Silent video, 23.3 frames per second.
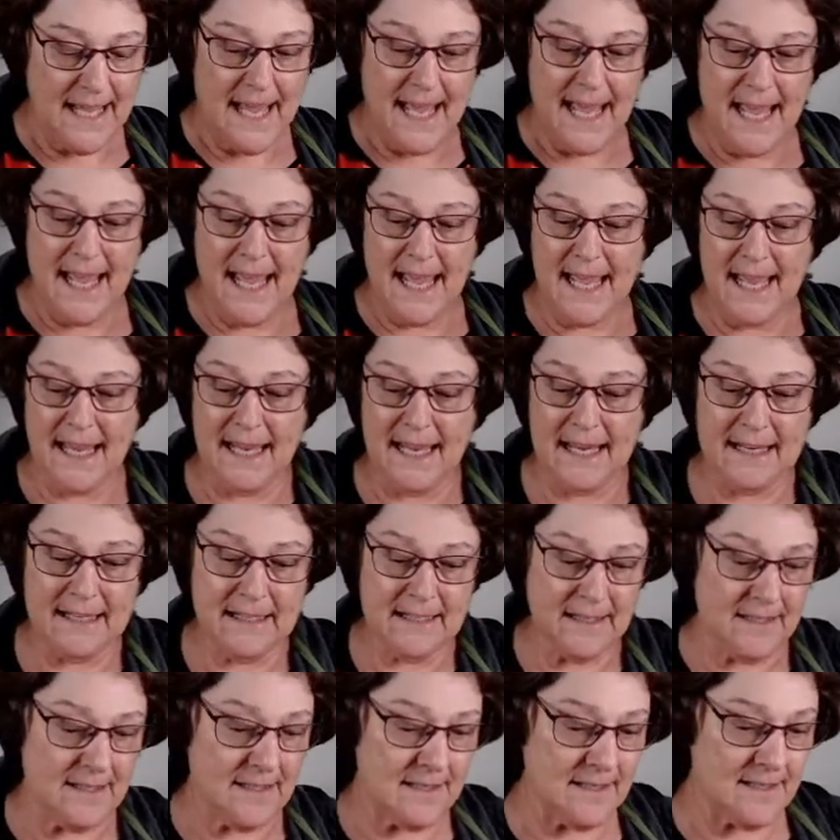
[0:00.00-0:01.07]

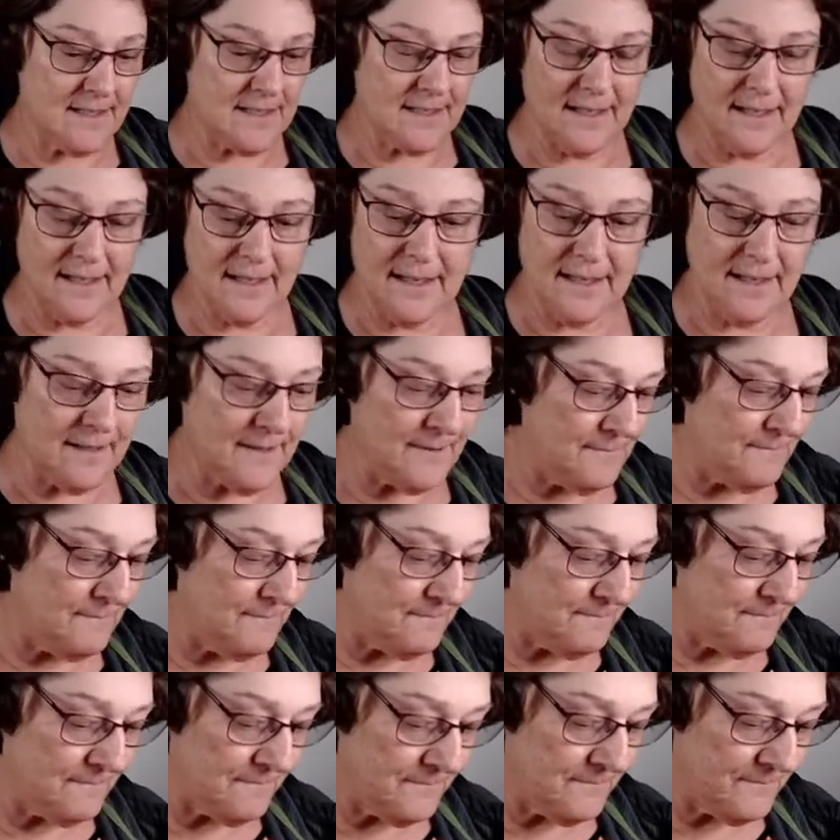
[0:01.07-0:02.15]
And
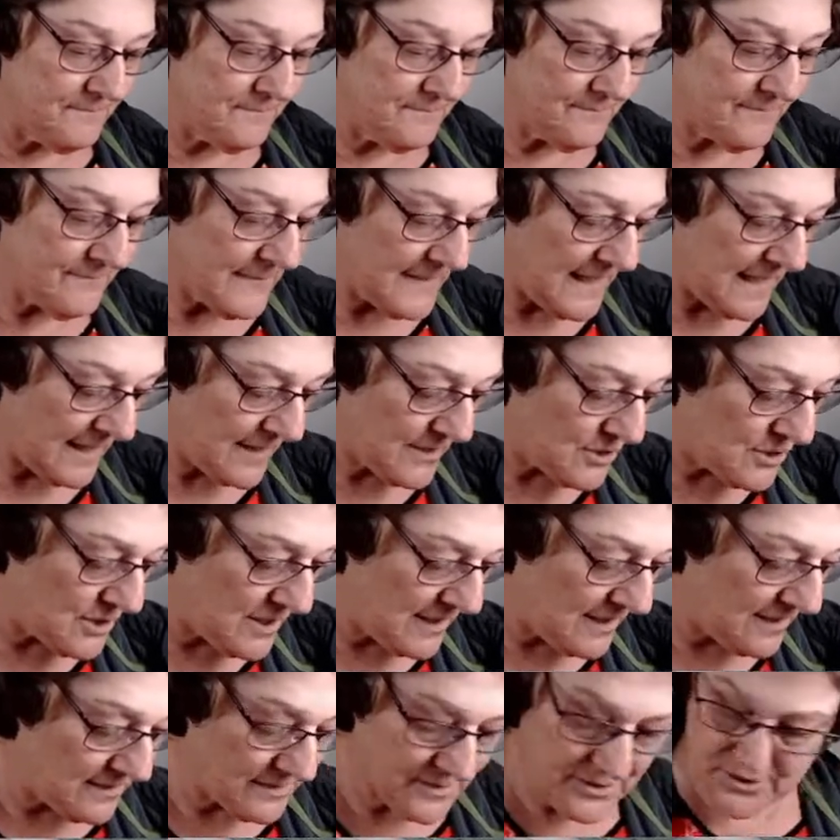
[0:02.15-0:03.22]
actually
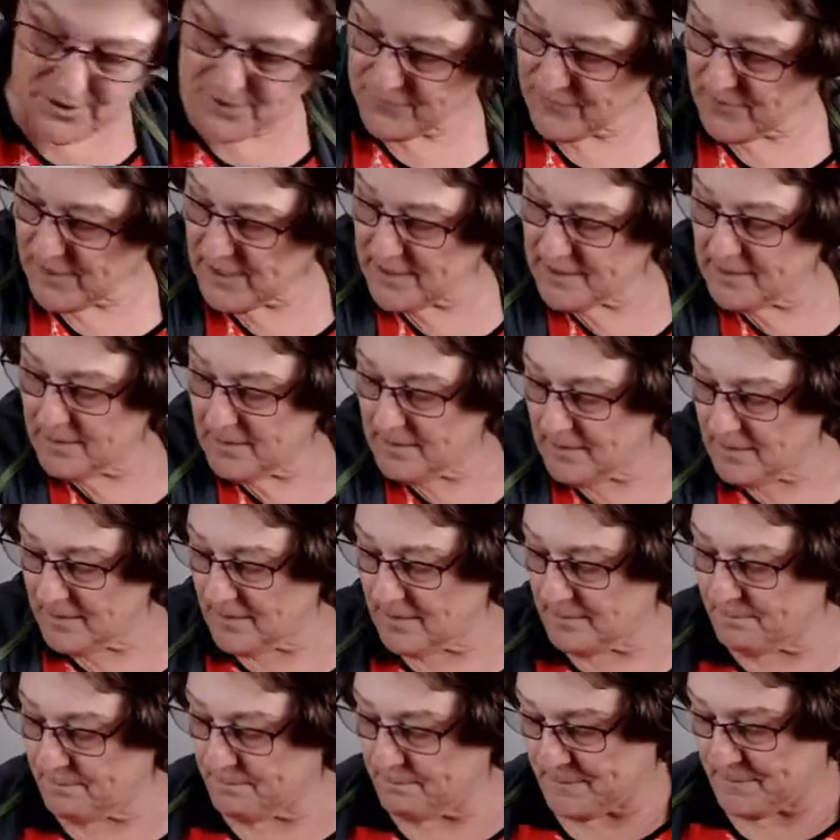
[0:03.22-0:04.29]
I'll just find
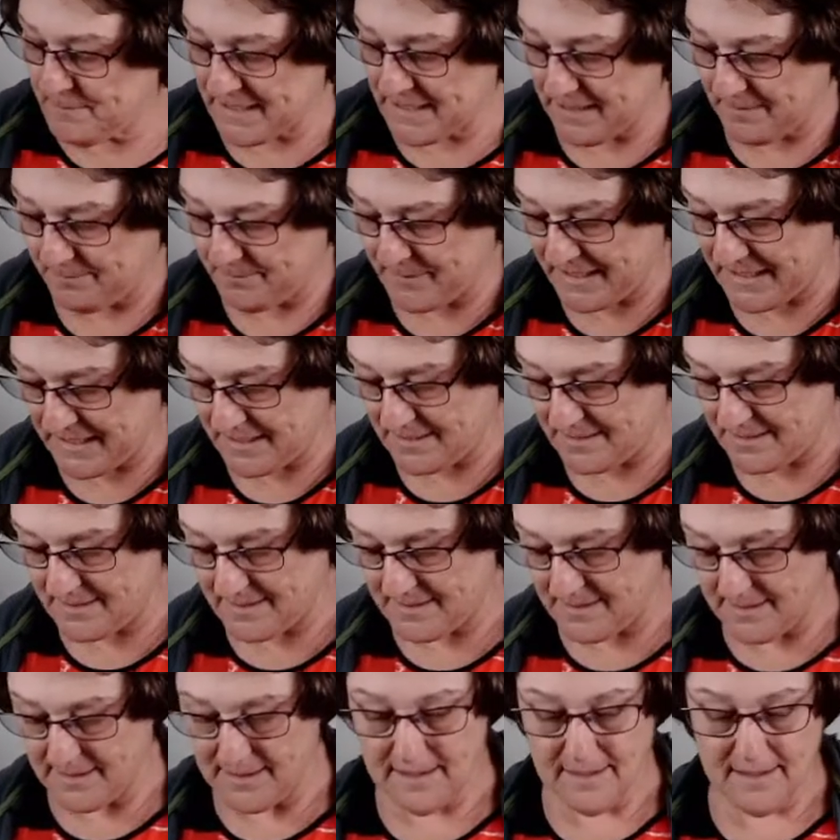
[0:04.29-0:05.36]
a bigger piece
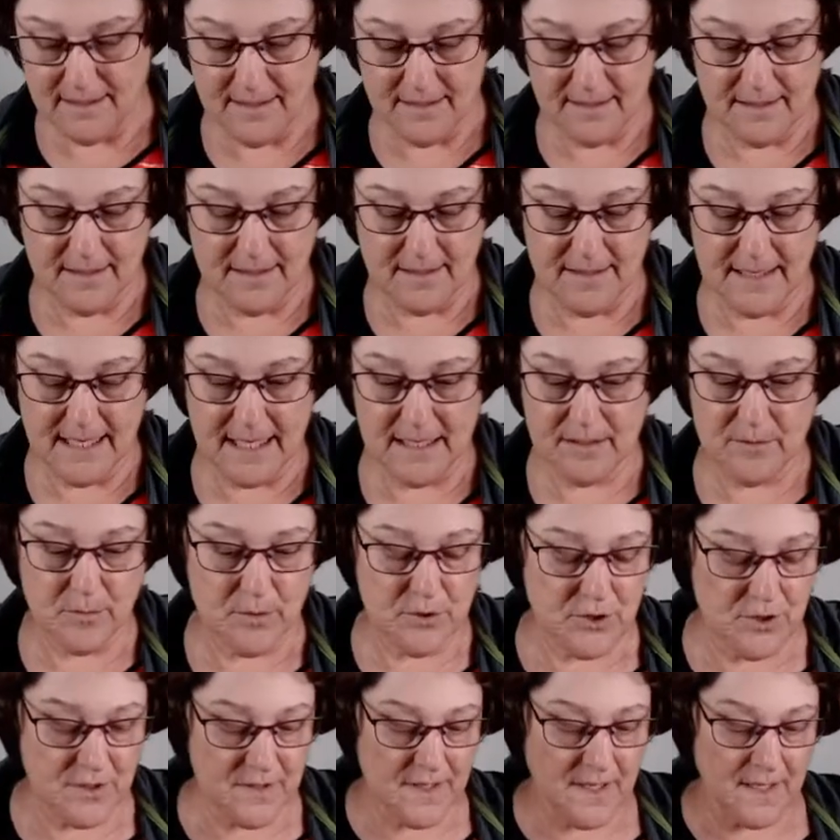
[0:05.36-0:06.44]
than that,
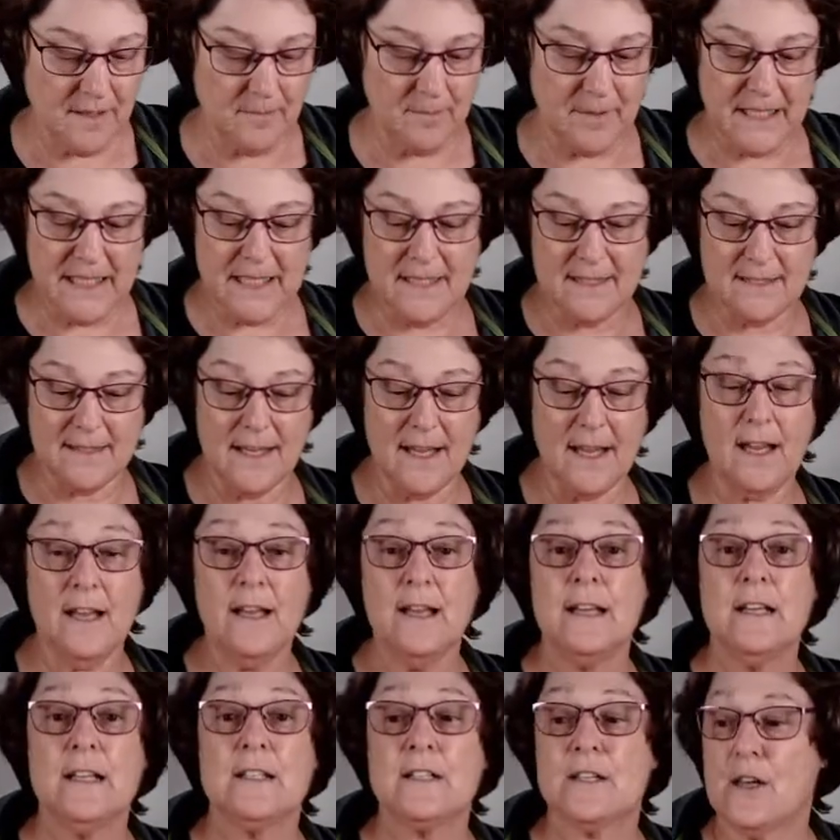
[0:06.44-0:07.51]
which is going to be easier.
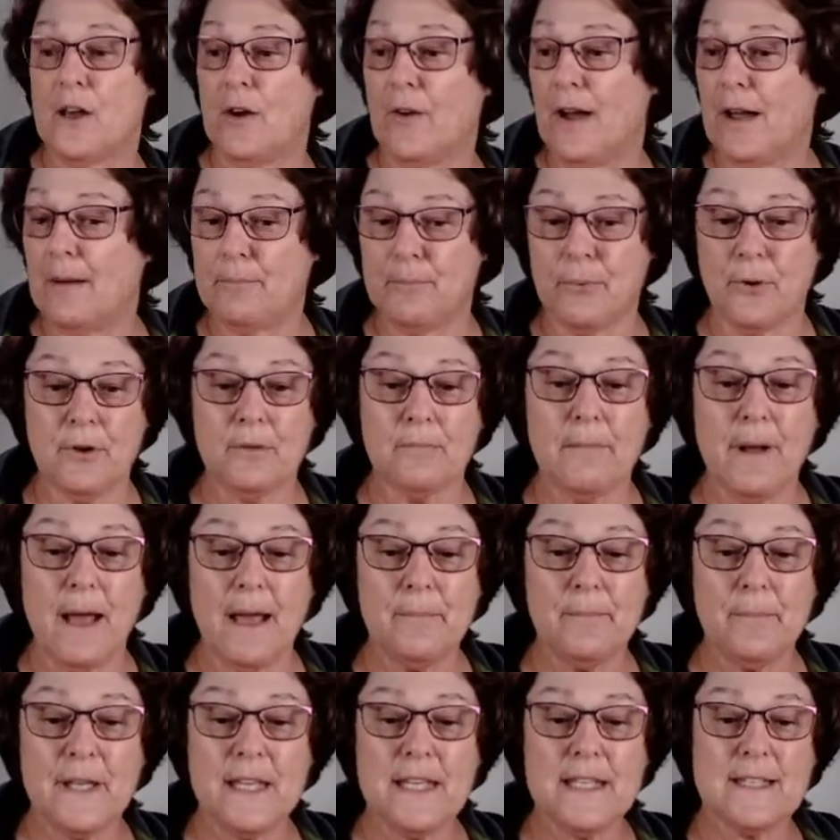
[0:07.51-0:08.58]
So I put my
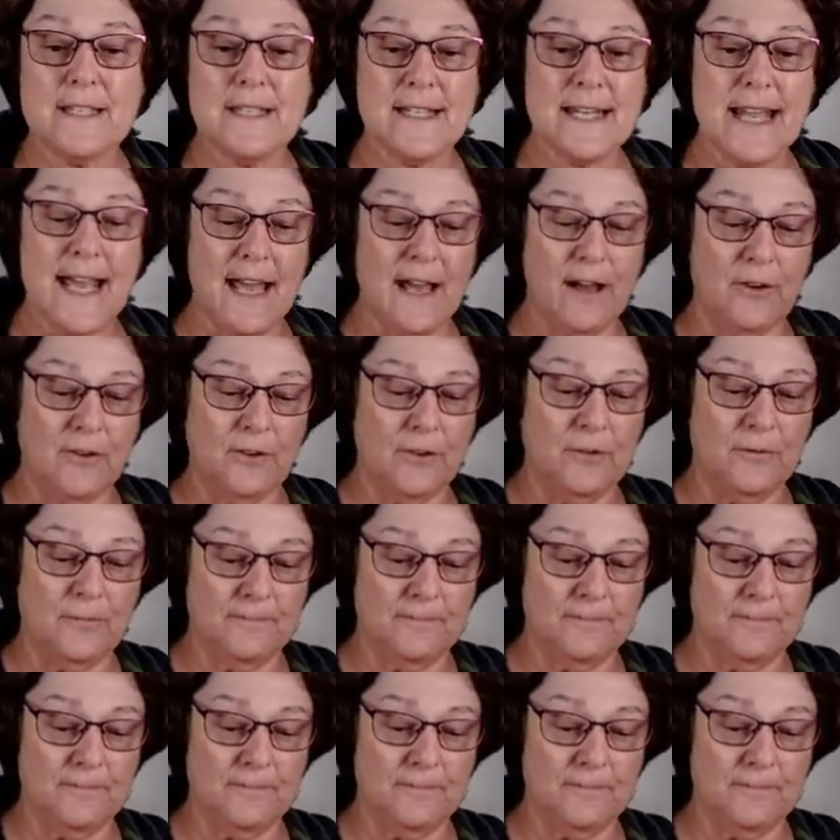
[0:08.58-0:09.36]
piece down,